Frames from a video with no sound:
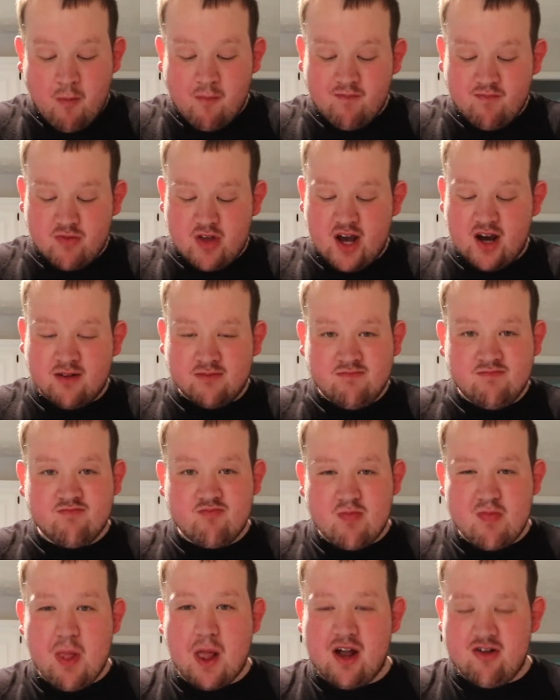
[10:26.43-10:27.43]
Yeah,
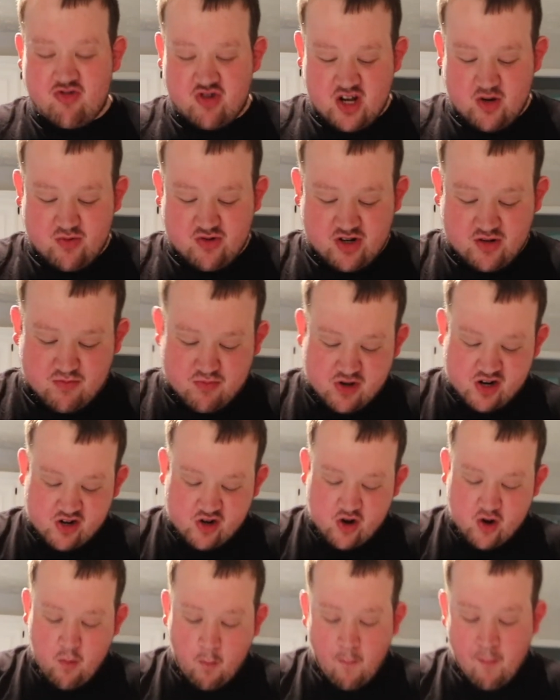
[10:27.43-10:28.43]
I'd say we did pretty
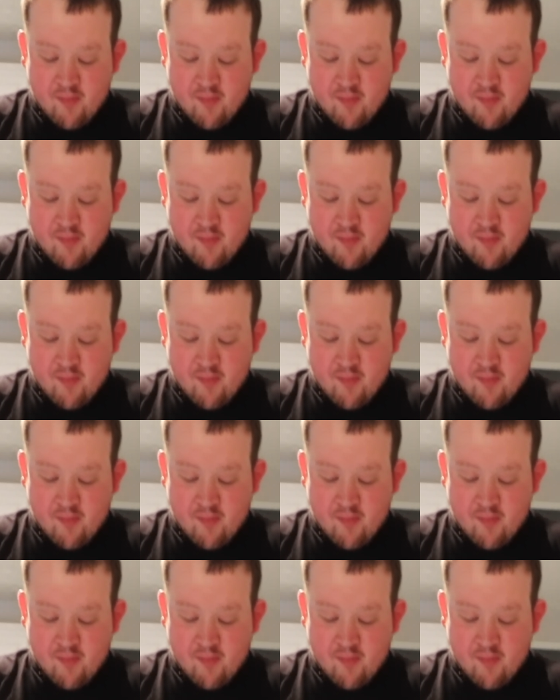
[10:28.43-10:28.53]
good.